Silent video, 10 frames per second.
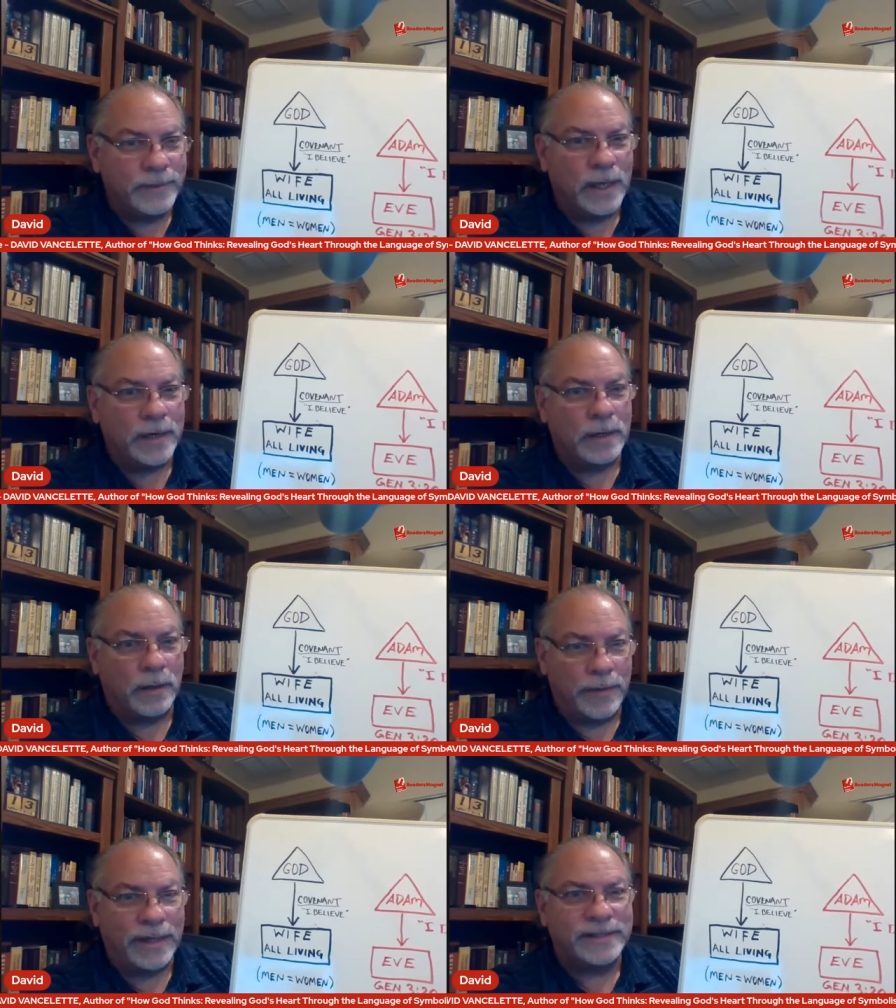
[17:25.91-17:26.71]
Not at
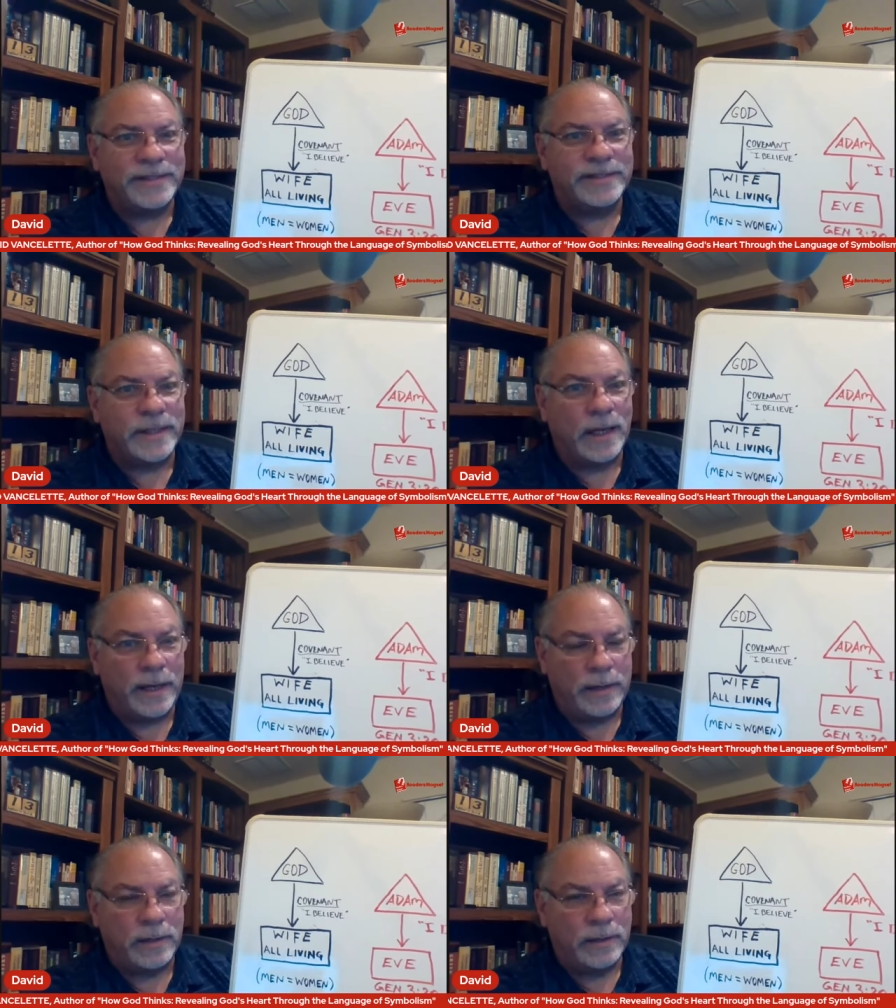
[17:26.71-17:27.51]
all. That's
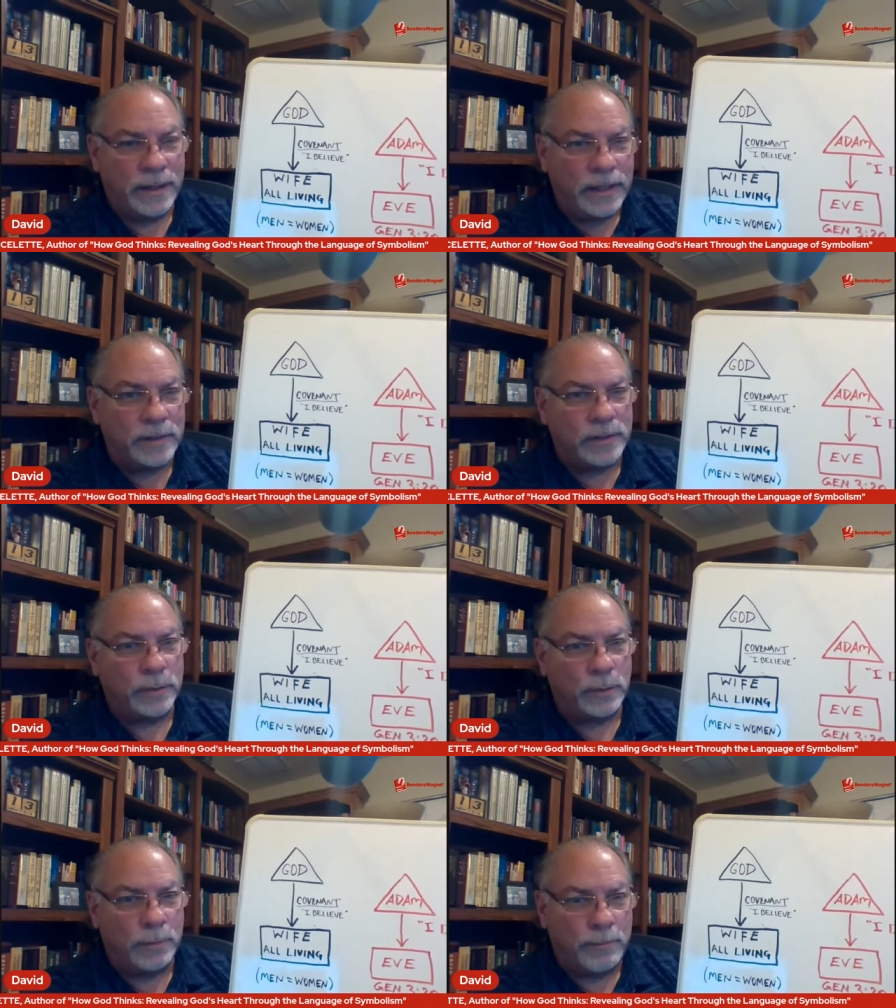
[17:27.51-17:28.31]
designed
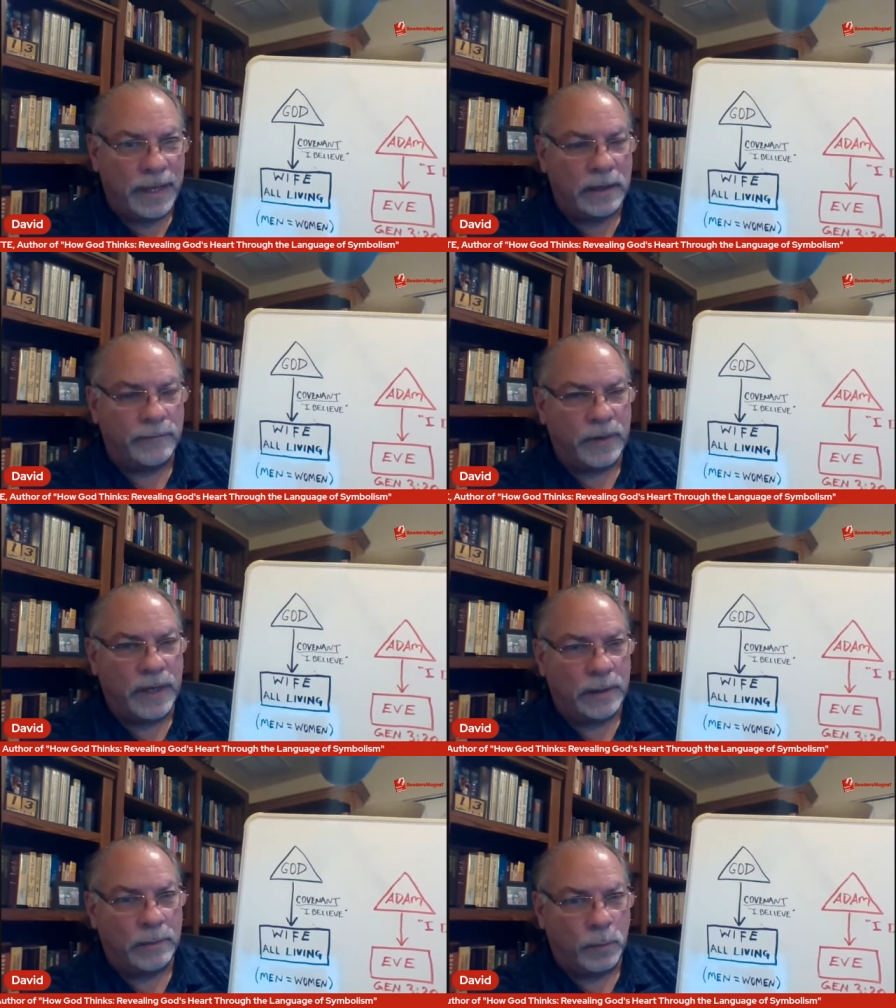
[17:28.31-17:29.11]
into man and,
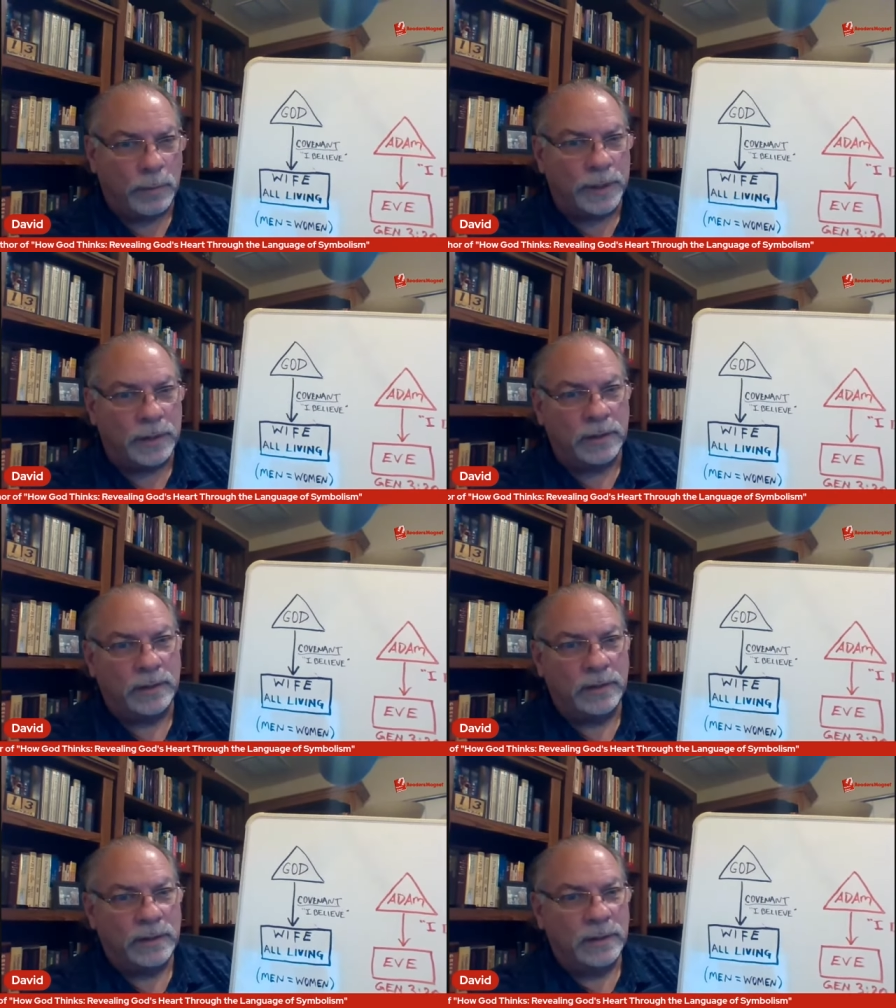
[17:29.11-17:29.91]
and woman.
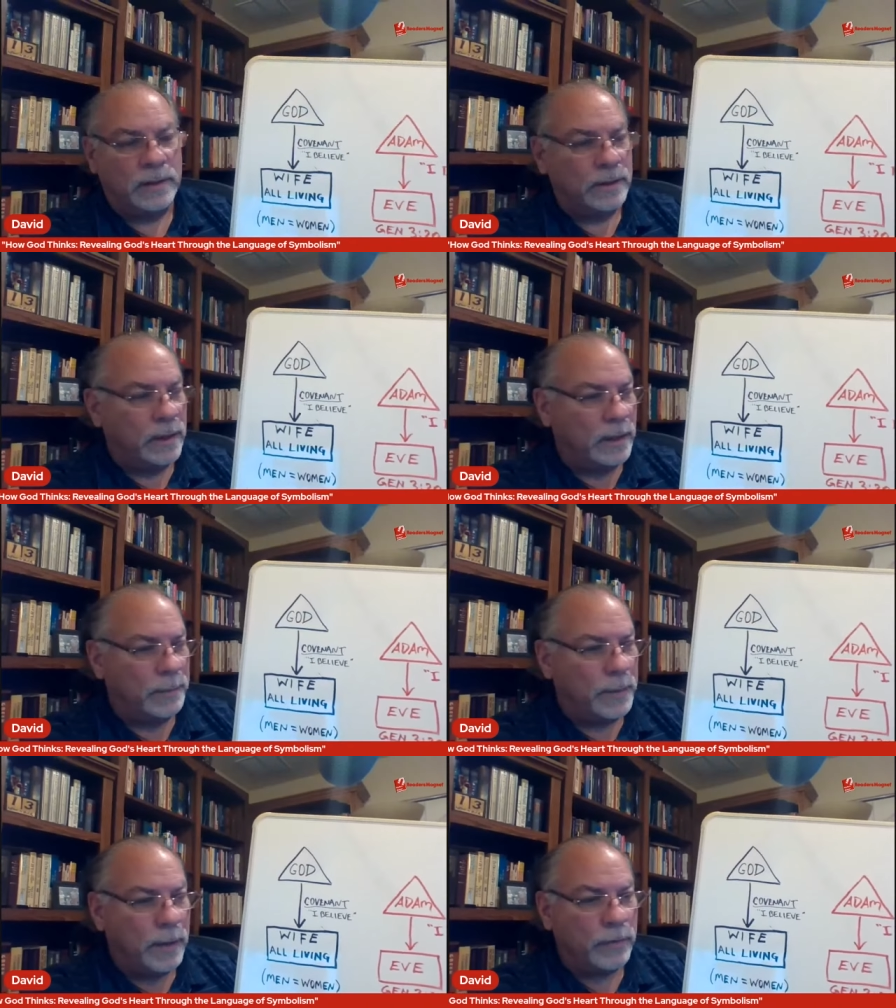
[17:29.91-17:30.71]

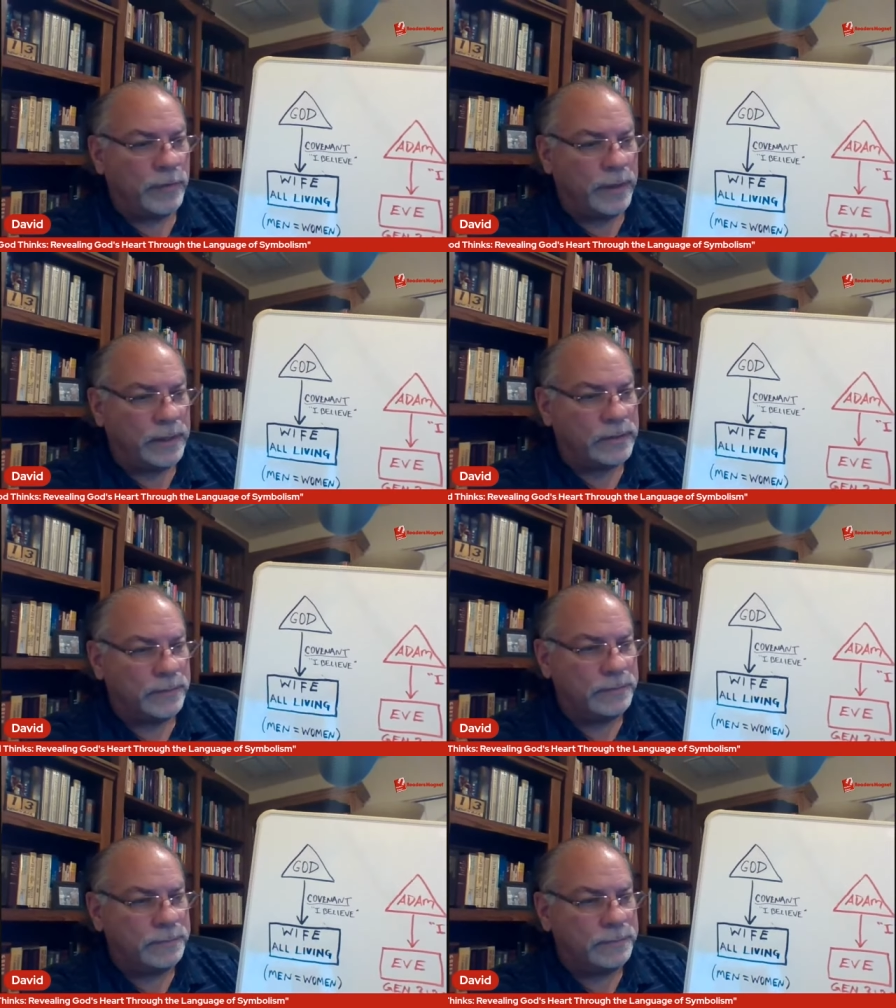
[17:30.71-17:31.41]
Um, other things.